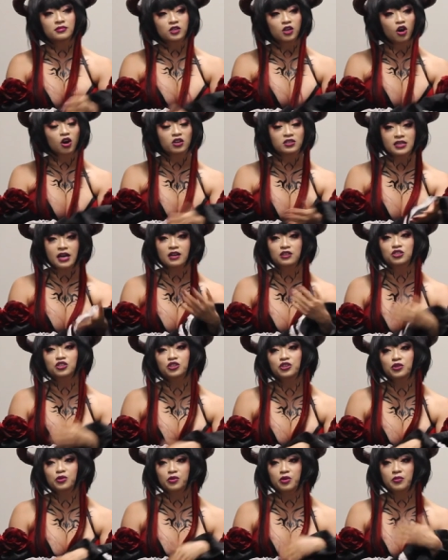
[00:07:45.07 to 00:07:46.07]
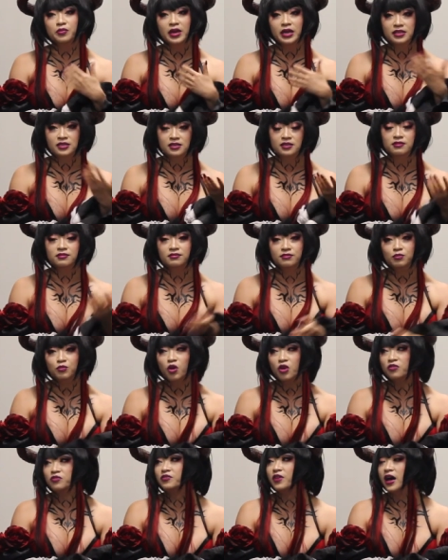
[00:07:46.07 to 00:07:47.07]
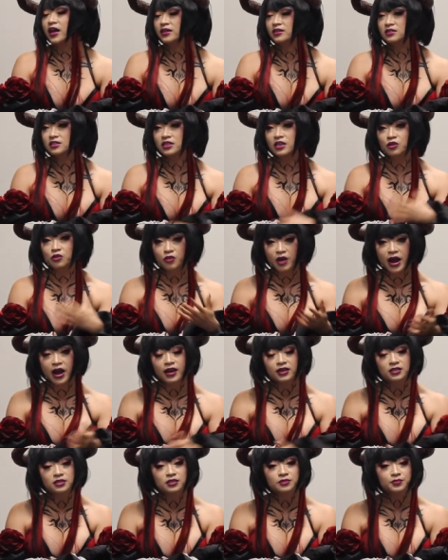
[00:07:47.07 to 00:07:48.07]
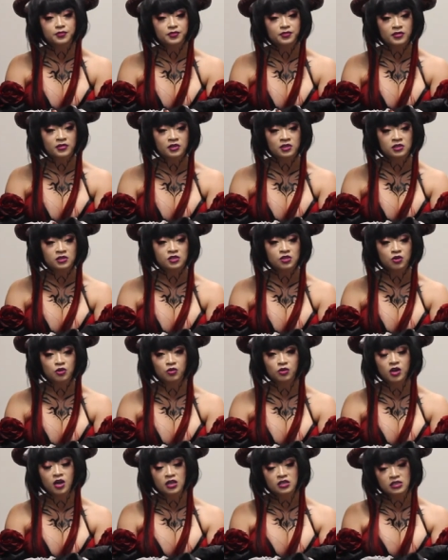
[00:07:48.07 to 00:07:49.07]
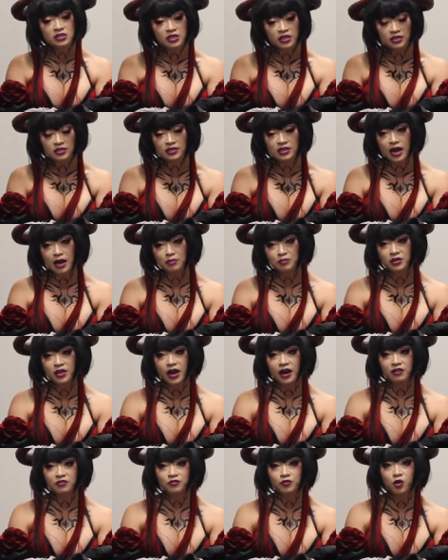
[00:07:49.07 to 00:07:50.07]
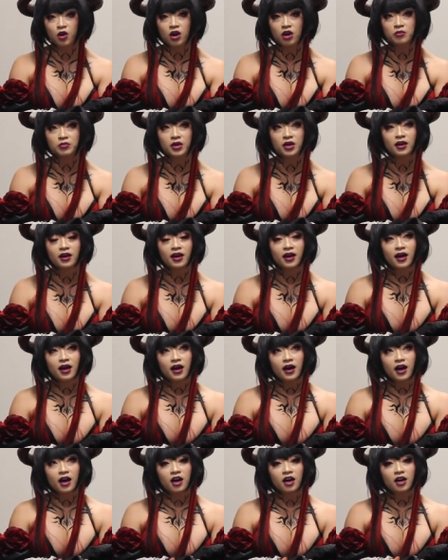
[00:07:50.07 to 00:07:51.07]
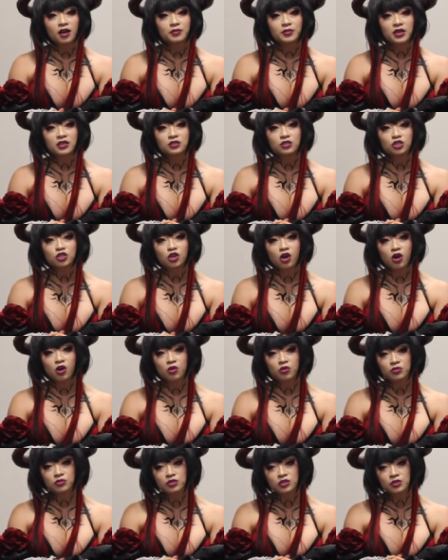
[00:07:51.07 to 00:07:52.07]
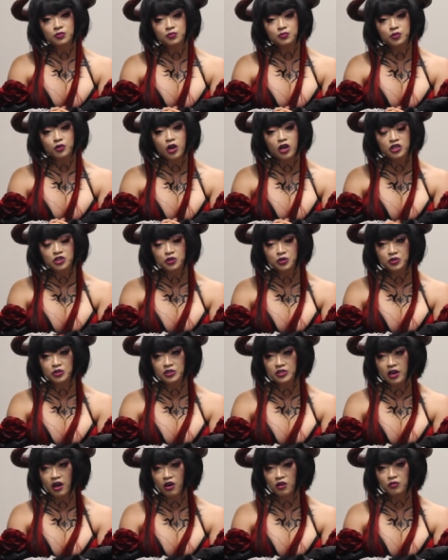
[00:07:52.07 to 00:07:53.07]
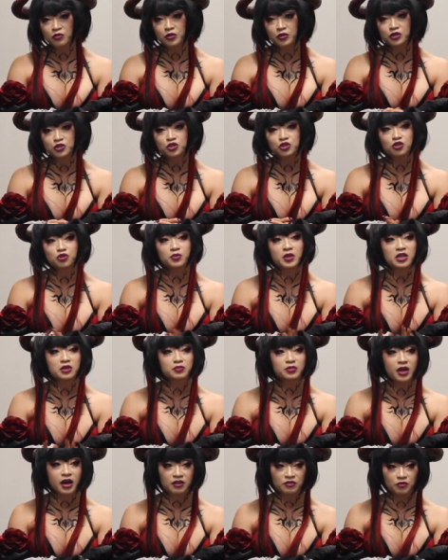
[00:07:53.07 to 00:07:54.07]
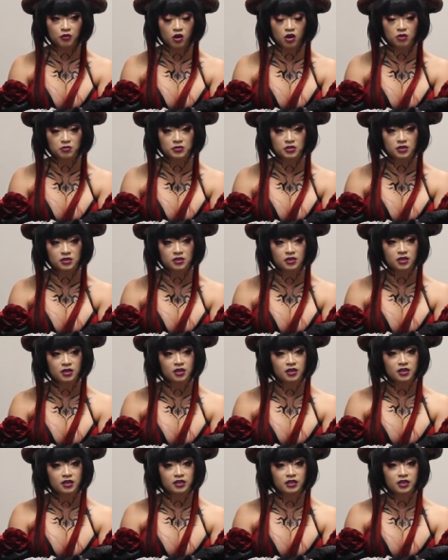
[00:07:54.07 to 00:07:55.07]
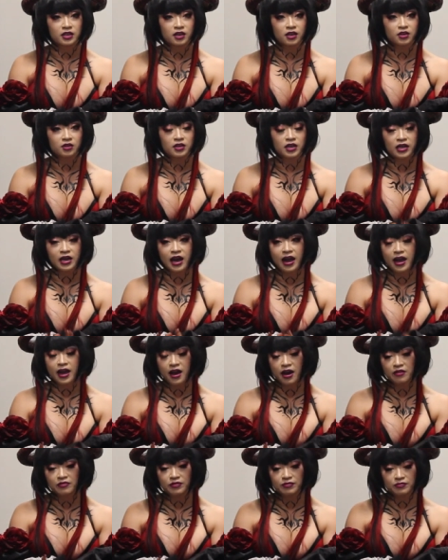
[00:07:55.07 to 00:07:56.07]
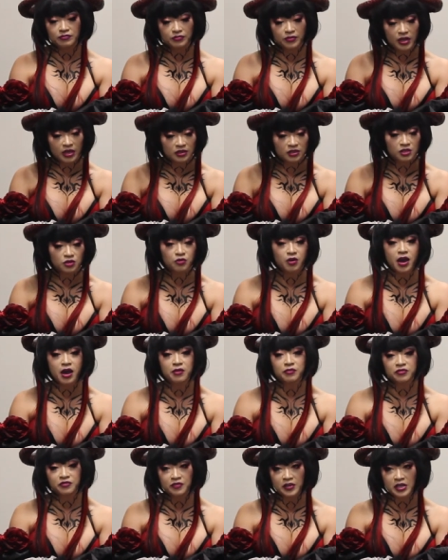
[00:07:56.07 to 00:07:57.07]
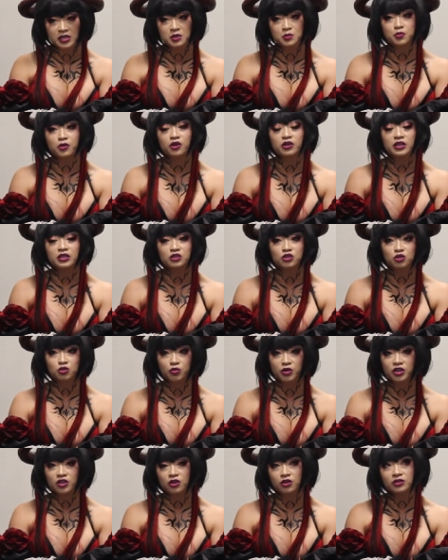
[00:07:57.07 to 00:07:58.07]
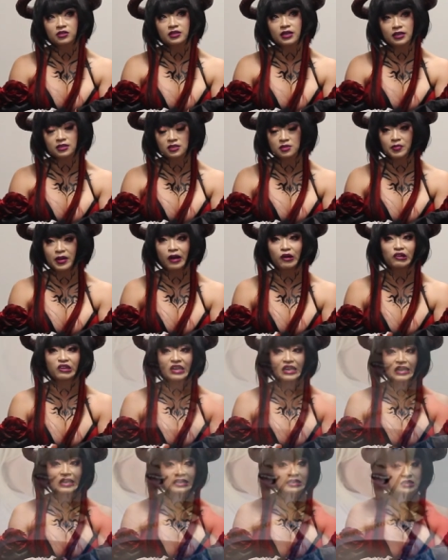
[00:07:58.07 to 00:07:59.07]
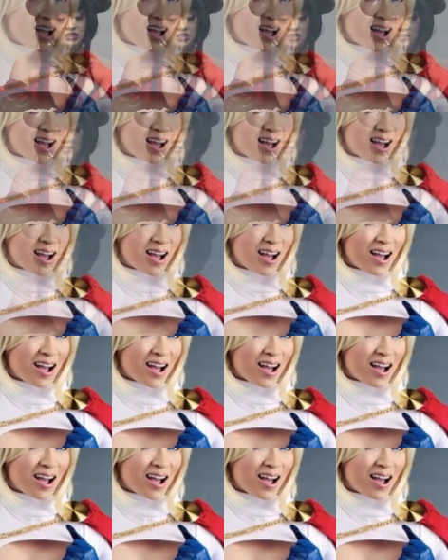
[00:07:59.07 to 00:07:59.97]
calls out to you or makes it more fun to interact. So stick to that platform. Um, don't pressure yourself with too many platforms. You know, like I have Instagram, Facebook, and Twitter, and that's about it. You